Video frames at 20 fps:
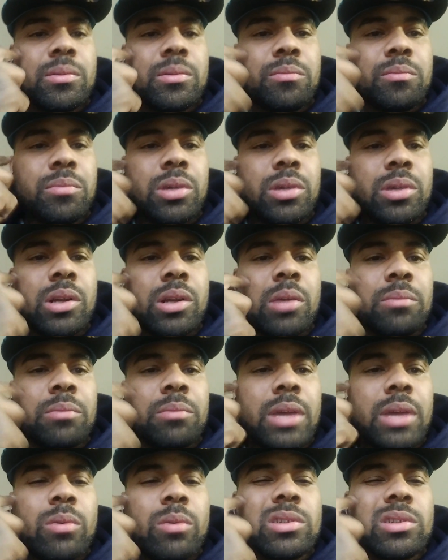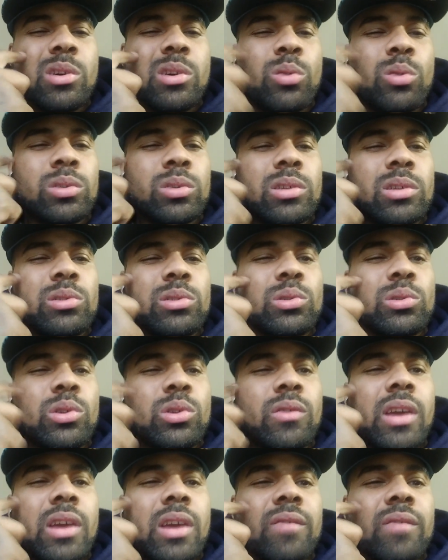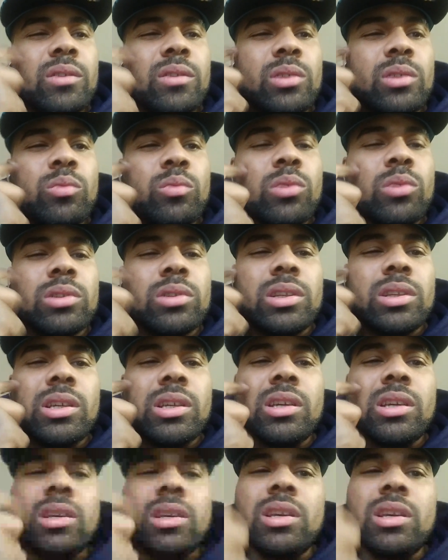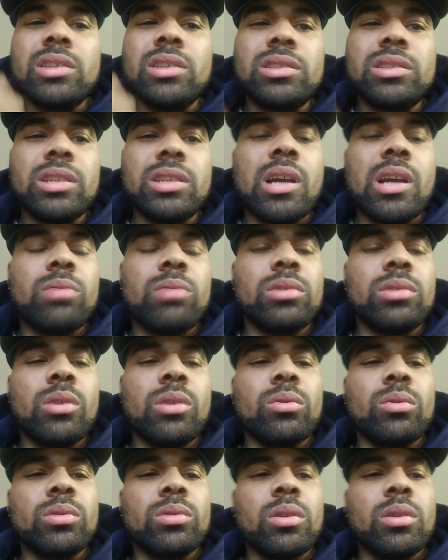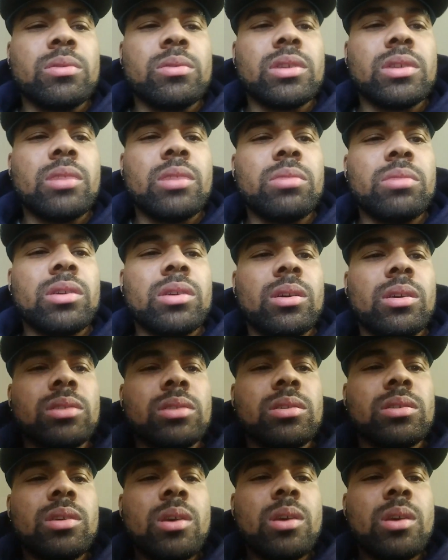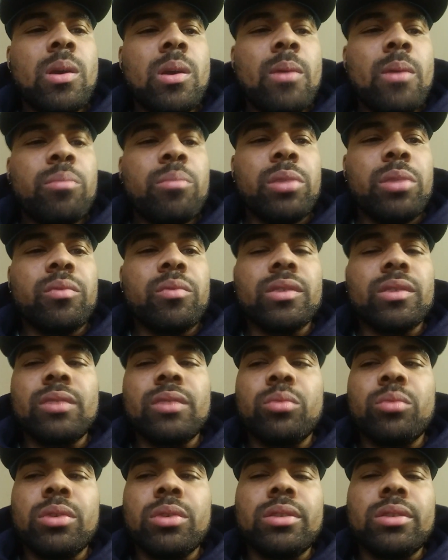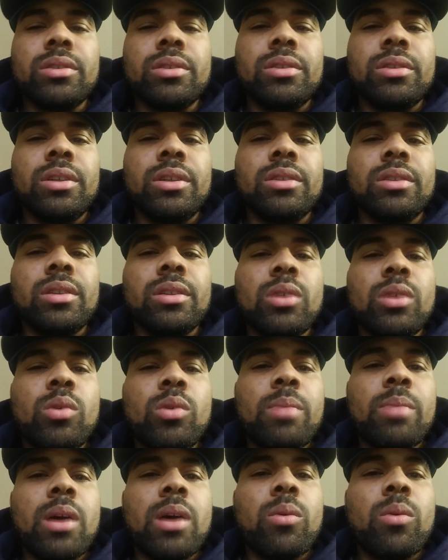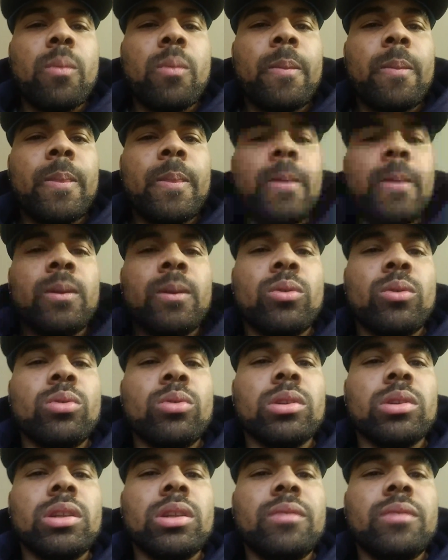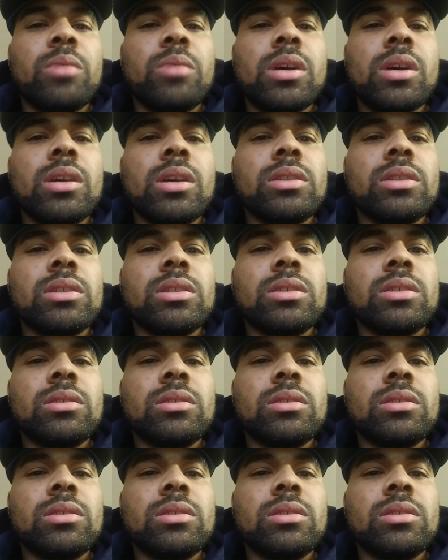But that was a whole nother story. I really wanted to get his shit out though, you know what I'm saying? Because people really need to know about, you know, who Khalif was.